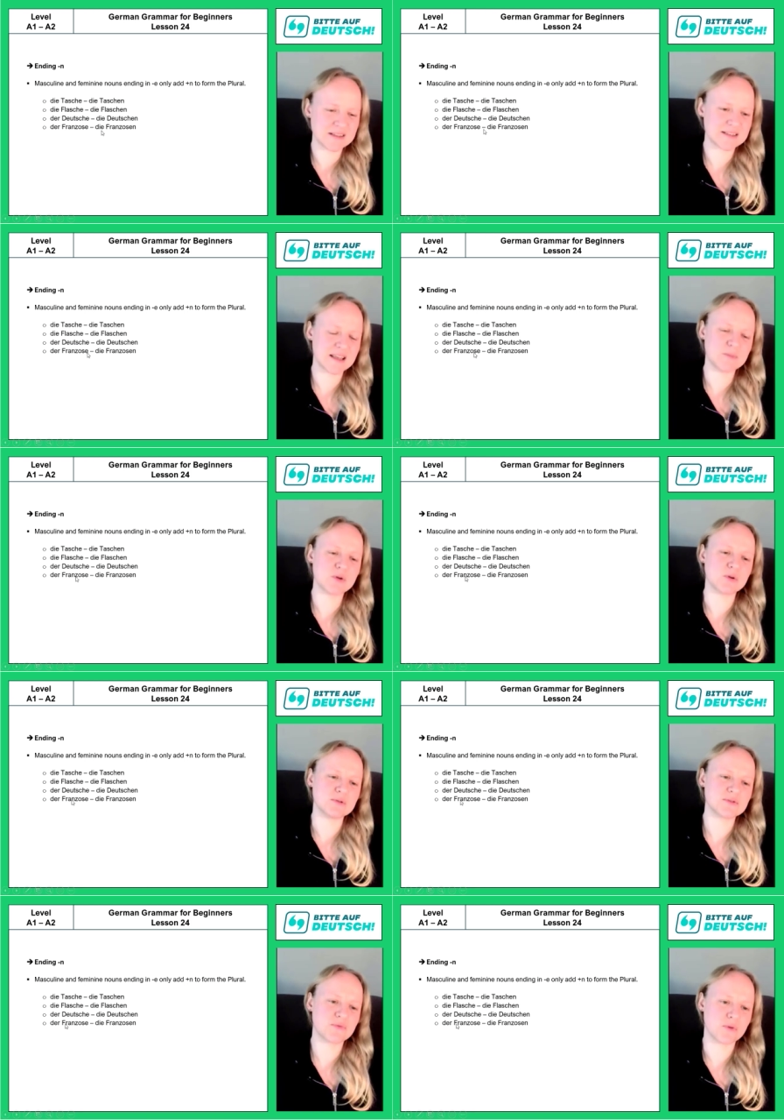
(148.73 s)
Same
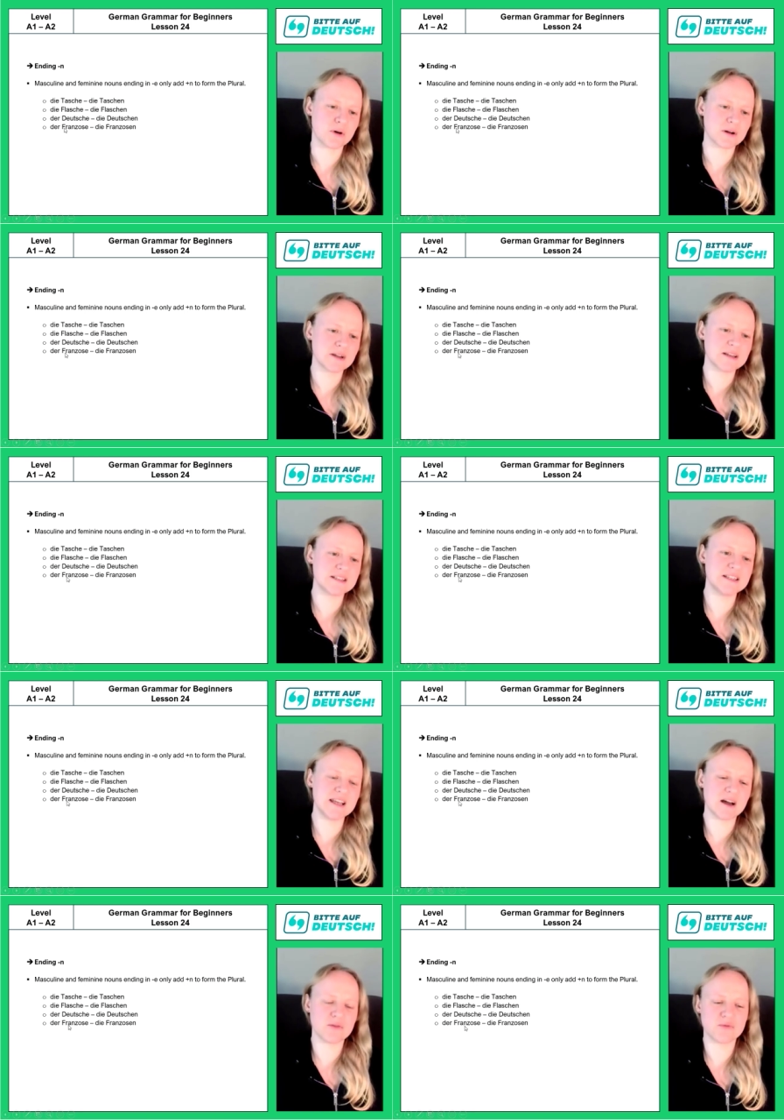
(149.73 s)
goes for
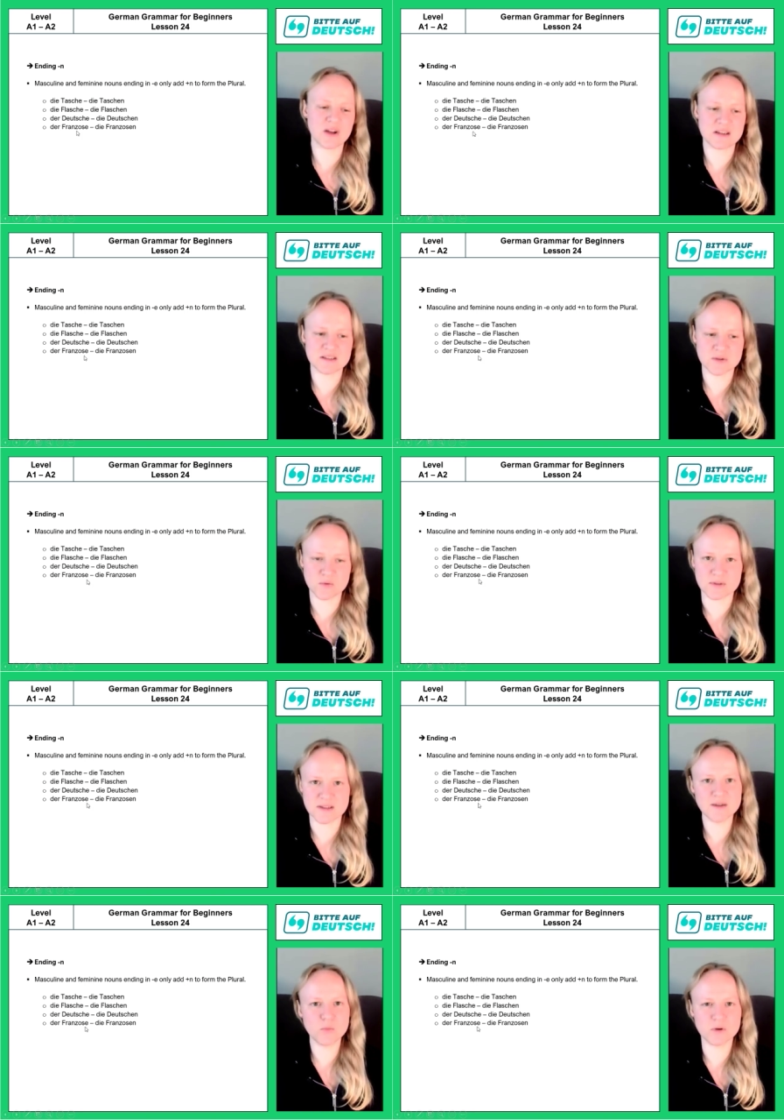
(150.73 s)
der
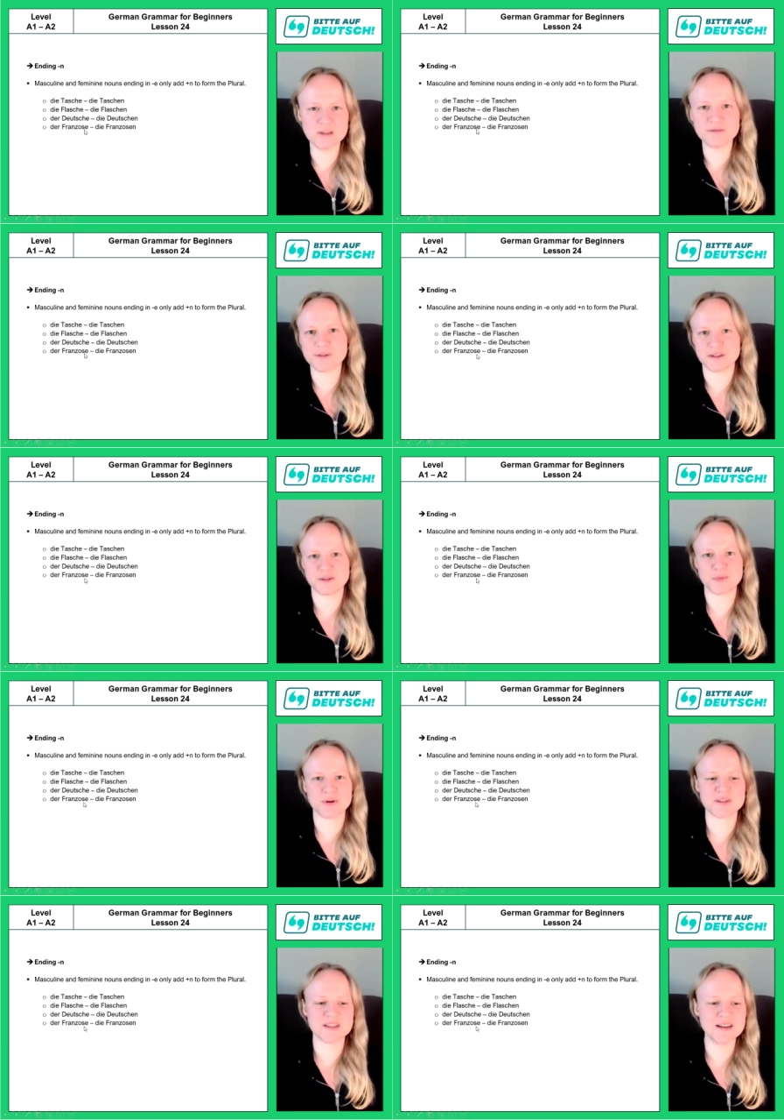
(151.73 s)
Franzose, one French
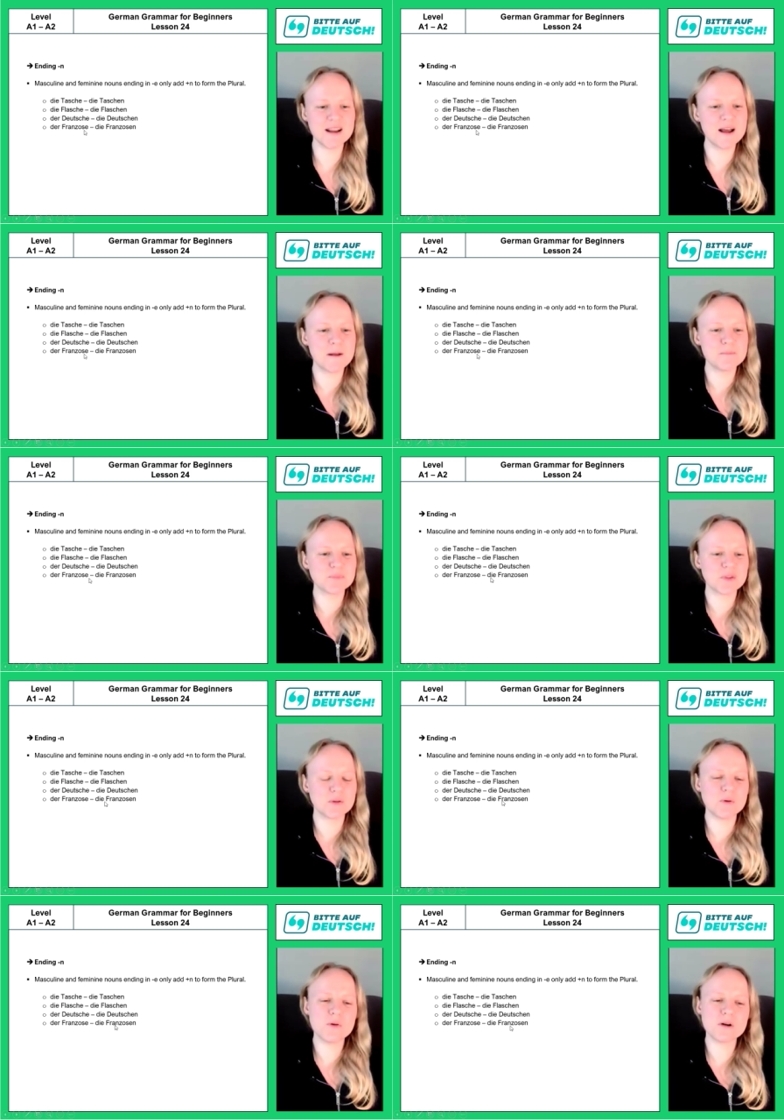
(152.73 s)
person,
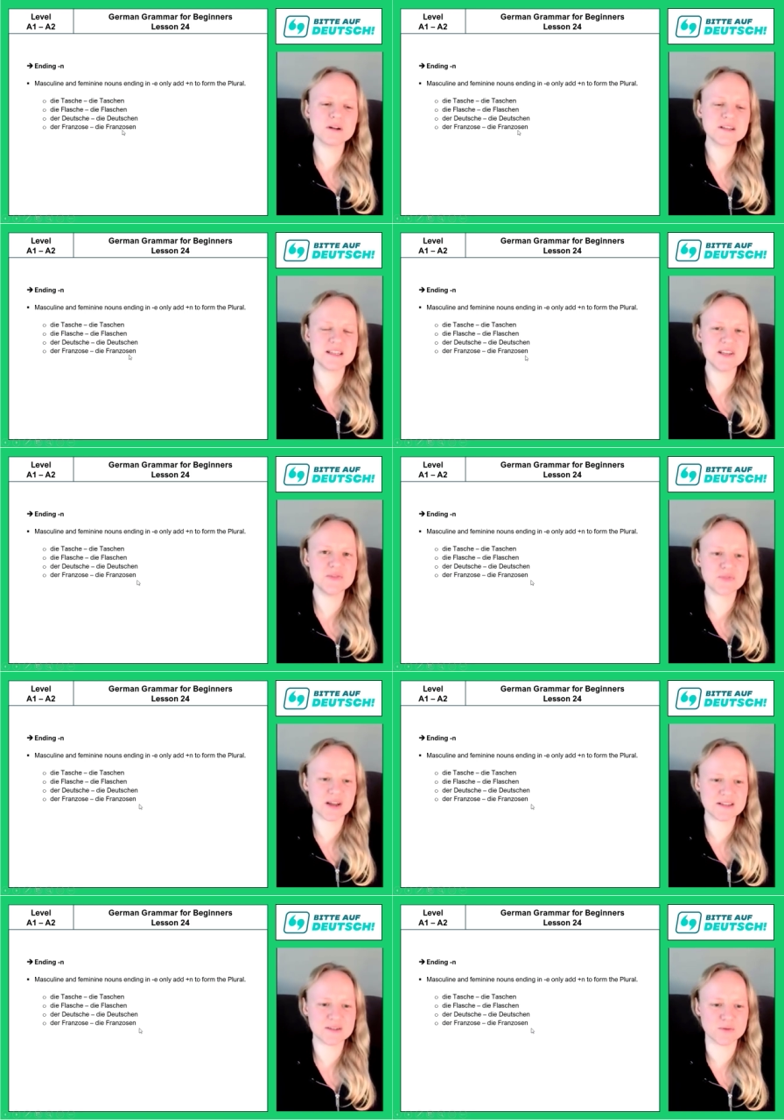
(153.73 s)
or die
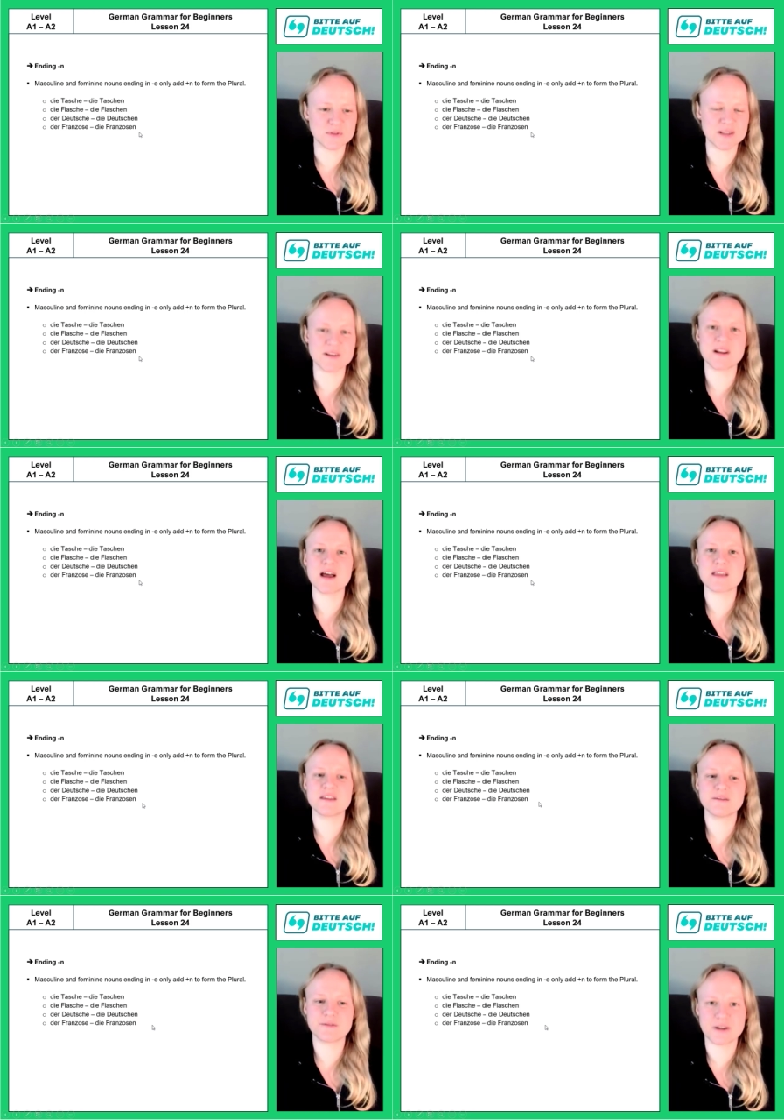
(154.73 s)
Franzosen,
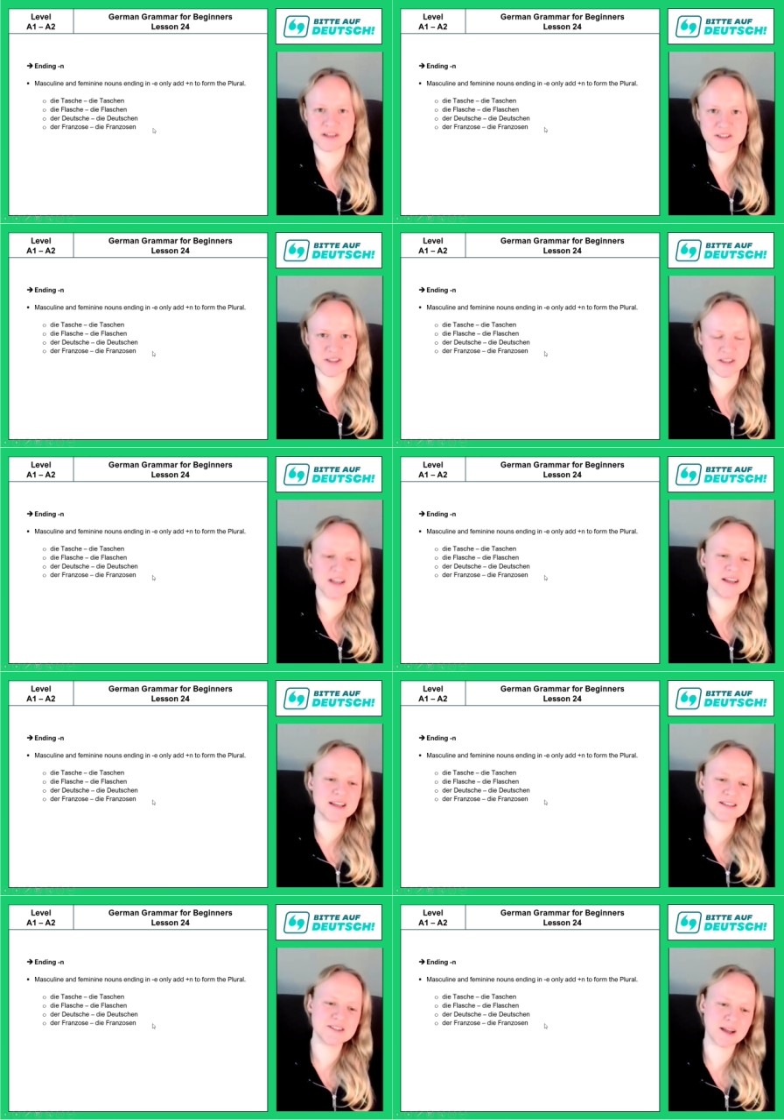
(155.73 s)
the French
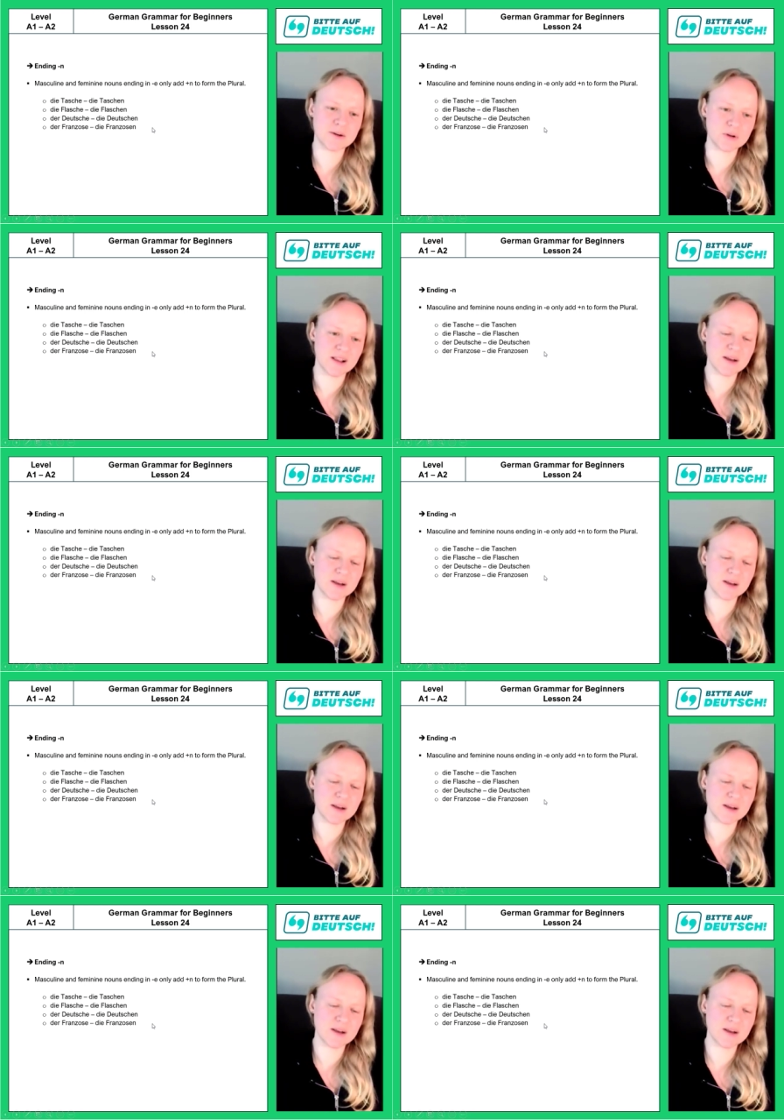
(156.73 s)
in general.